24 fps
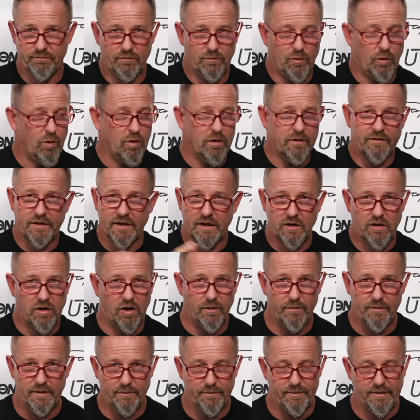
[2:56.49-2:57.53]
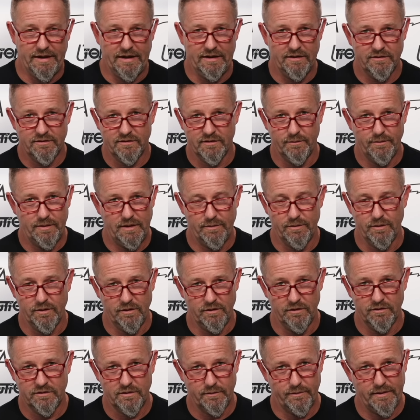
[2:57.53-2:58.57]
all of the common paints that people
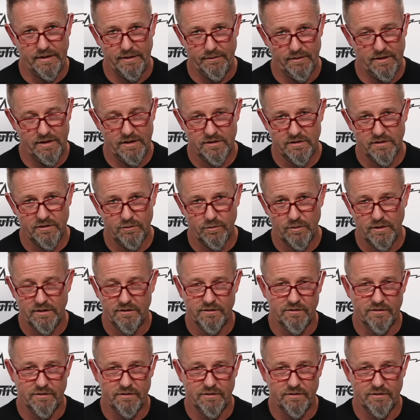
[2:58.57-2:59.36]
use to paint miniatures with.